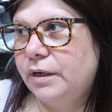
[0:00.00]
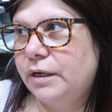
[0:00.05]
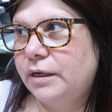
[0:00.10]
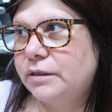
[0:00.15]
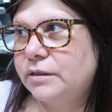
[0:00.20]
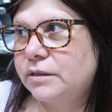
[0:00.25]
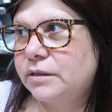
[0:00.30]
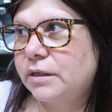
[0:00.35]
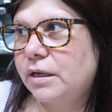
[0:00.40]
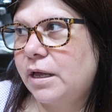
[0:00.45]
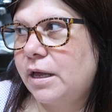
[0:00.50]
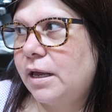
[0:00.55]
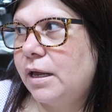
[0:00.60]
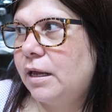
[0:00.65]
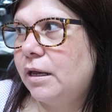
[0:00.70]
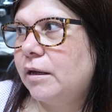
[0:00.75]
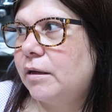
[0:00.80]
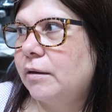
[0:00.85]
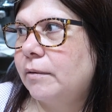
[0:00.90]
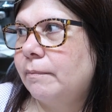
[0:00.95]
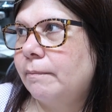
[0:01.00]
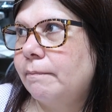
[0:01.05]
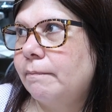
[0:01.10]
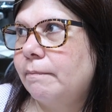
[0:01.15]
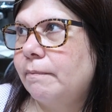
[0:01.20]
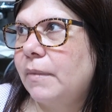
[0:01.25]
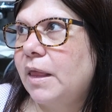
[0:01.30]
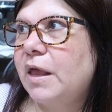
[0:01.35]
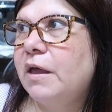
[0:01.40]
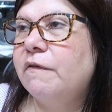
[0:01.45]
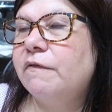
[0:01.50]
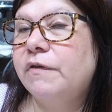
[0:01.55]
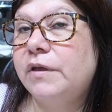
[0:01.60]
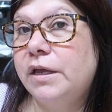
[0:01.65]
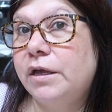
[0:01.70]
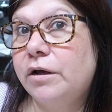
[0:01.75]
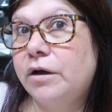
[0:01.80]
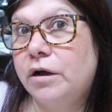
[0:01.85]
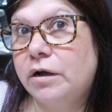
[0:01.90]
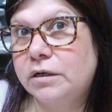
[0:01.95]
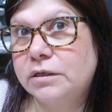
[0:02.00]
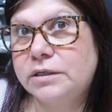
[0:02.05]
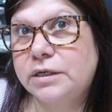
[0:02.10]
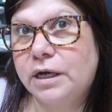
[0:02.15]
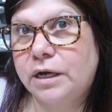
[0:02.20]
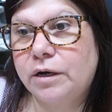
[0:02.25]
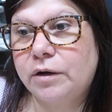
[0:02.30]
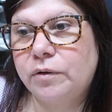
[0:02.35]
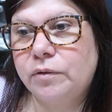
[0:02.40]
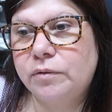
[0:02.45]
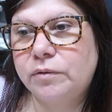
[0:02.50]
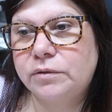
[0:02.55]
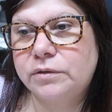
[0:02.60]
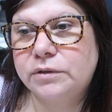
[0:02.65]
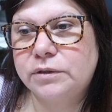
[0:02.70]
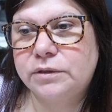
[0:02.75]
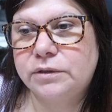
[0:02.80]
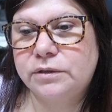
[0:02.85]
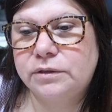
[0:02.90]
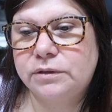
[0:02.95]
it's like if he calls out,